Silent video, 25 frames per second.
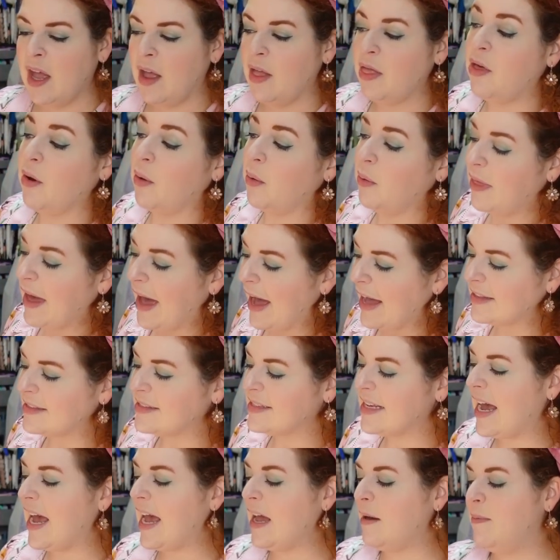Though that
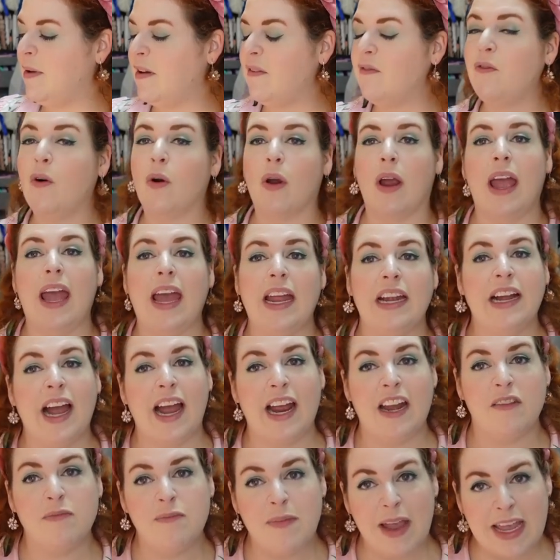said, before I had
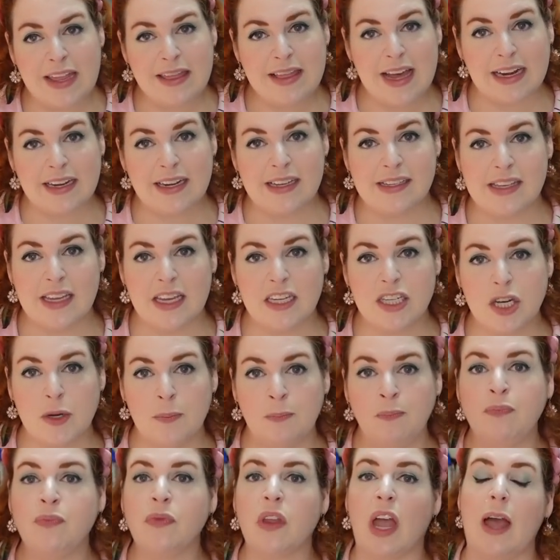kind of made that
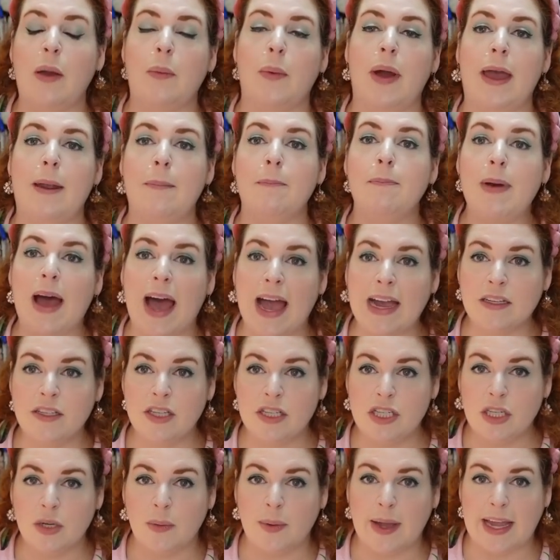decision, I went back
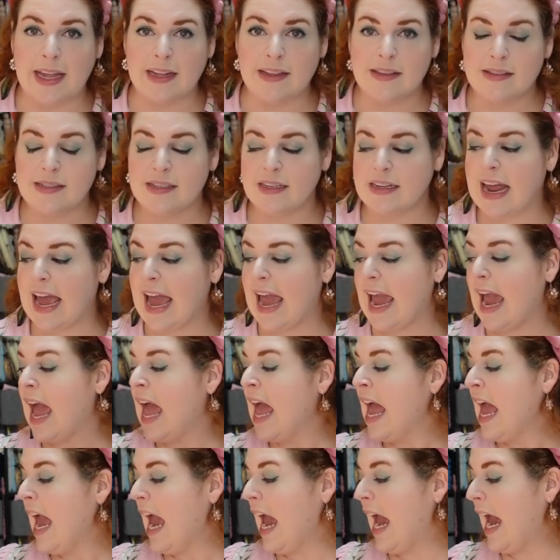to Joann's today
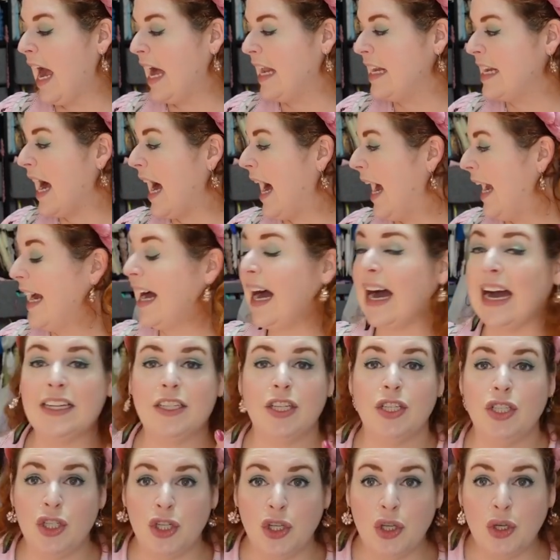and I got
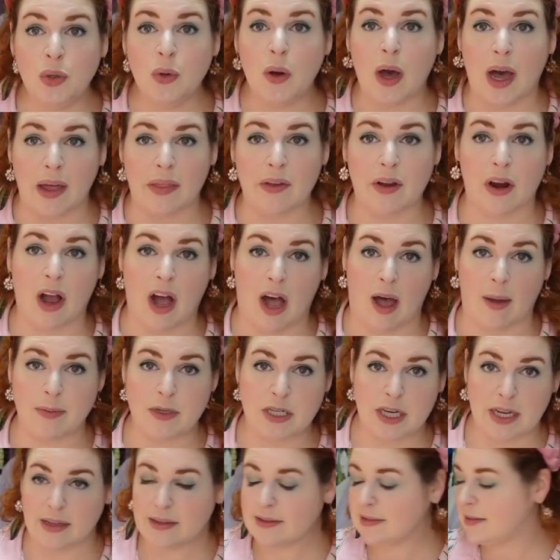two other
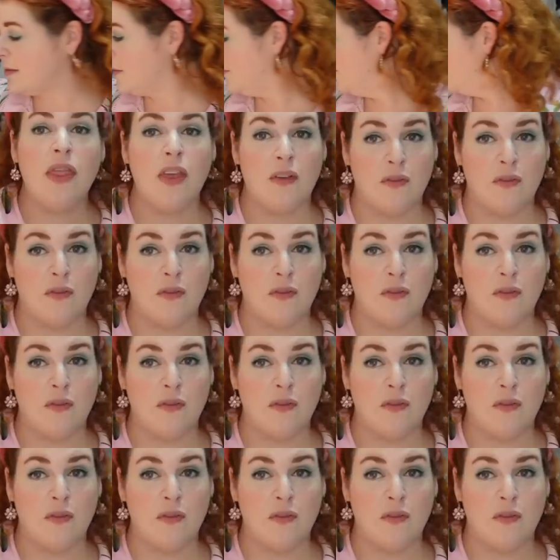options.